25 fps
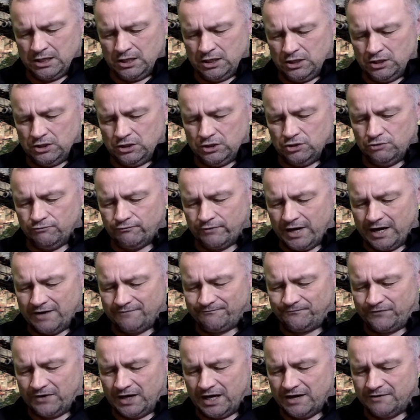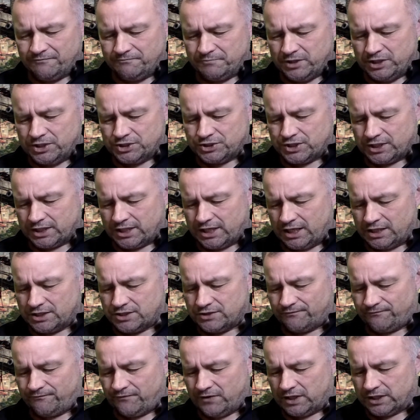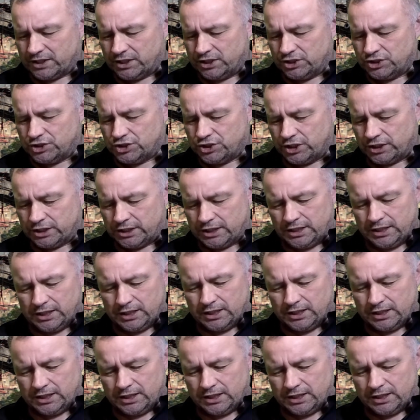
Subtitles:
"You've got 5 minutes to catch a fucking chicken and